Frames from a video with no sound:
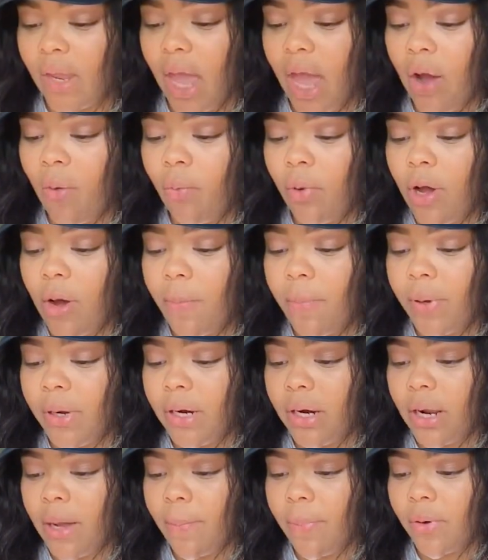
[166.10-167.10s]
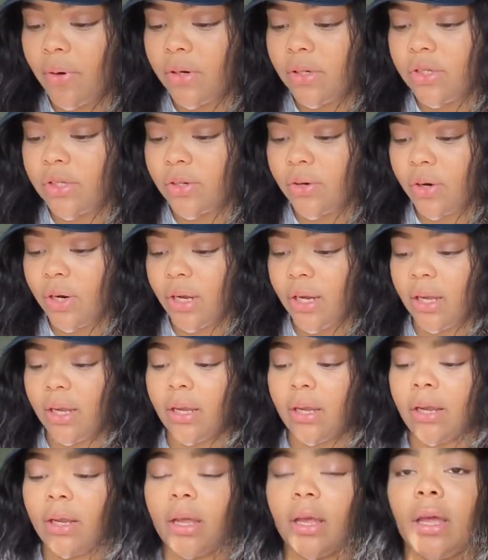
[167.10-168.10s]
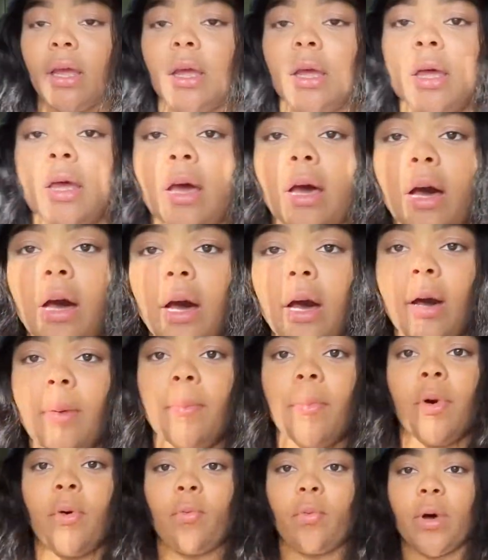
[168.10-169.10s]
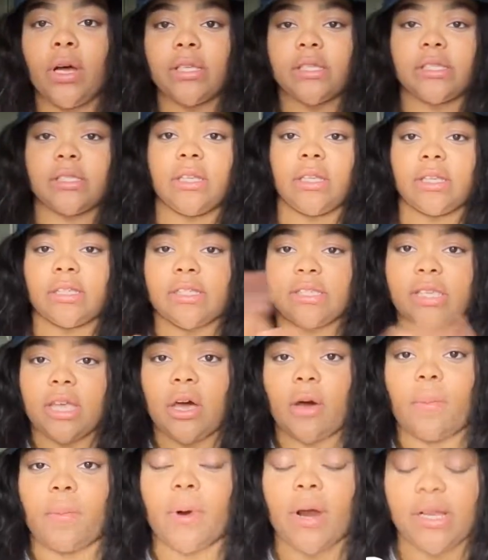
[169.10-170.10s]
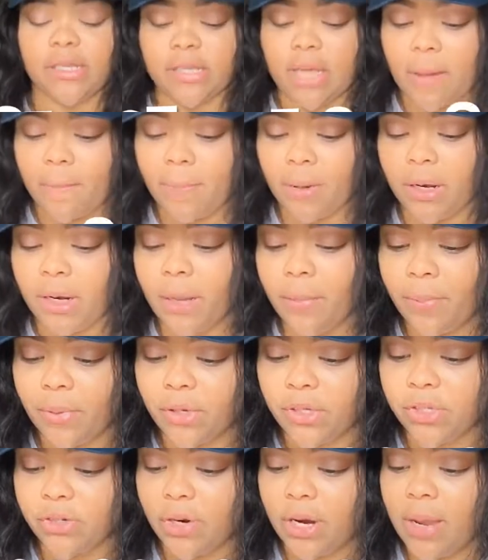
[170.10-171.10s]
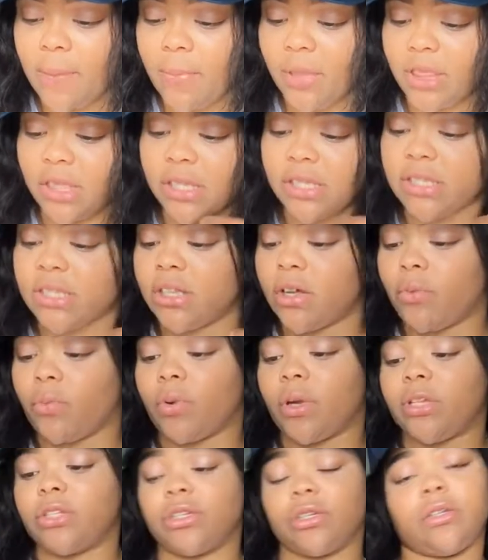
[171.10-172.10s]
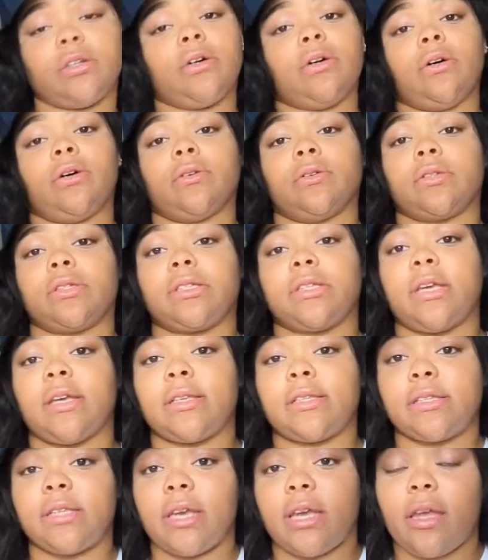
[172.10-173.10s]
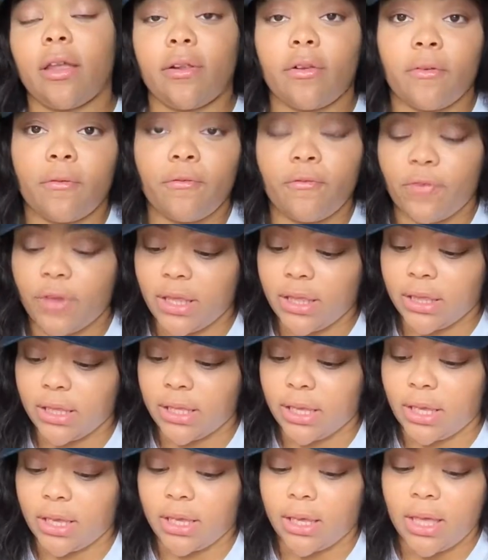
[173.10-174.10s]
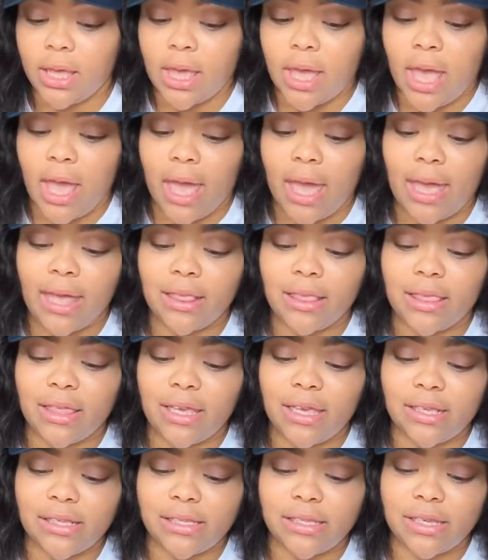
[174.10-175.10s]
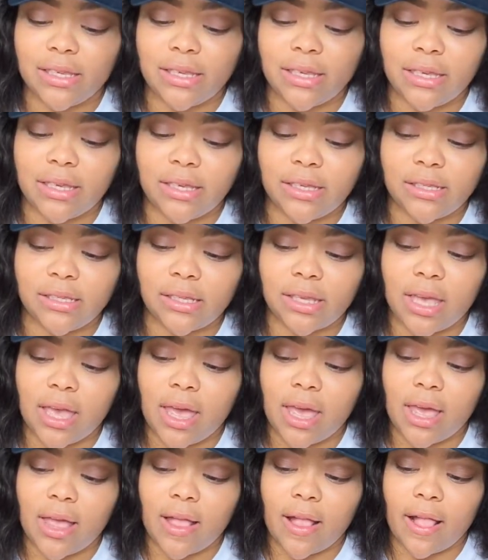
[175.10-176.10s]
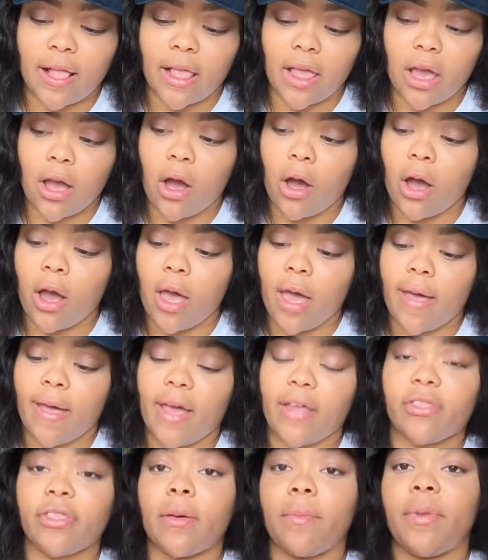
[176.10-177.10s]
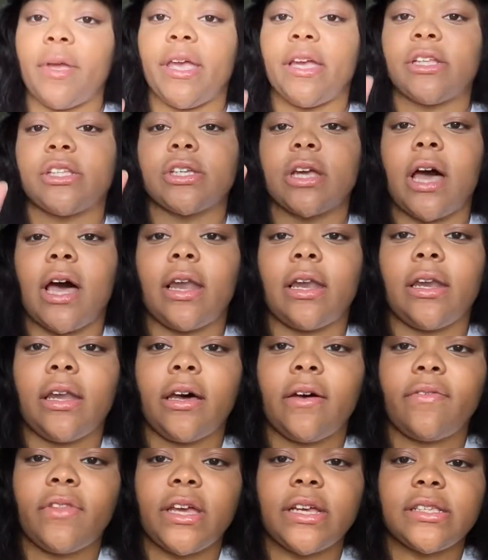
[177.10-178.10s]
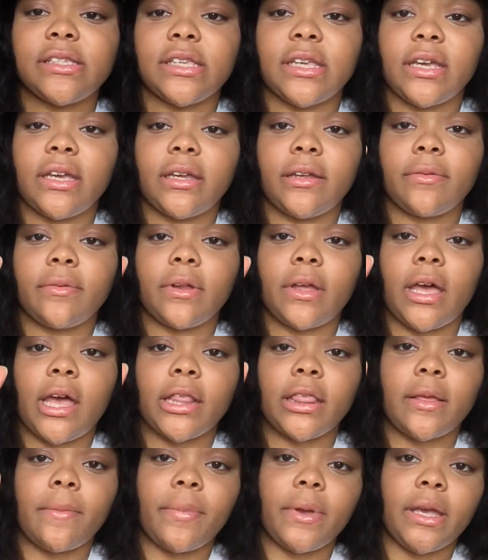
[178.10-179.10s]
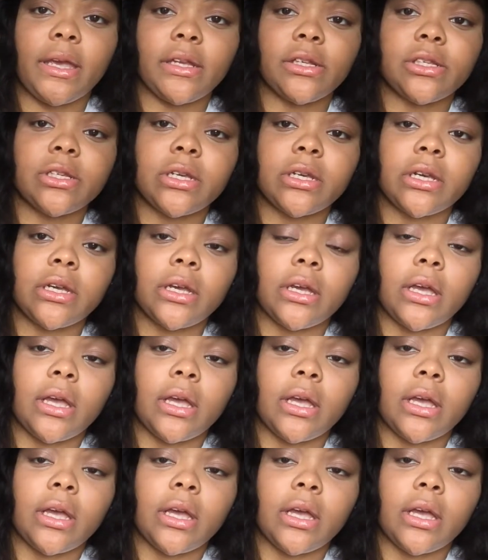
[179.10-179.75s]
I will put it up on the screen. Um, what's the sale price? I put it up on the screen, but this is original sixteen fifty, and this is a at the beach. I love that scent at the beach.